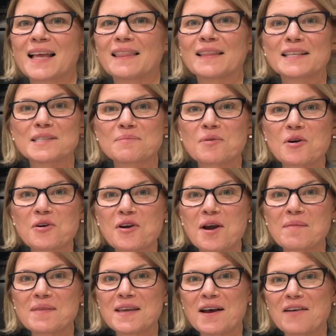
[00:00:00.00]
Let's
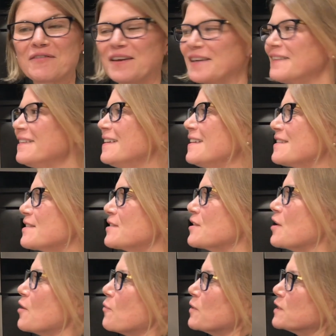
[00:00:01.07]
program the oven.
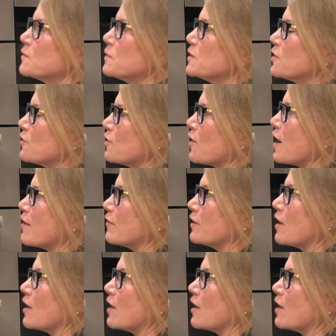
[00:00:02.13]
So once we turn our oven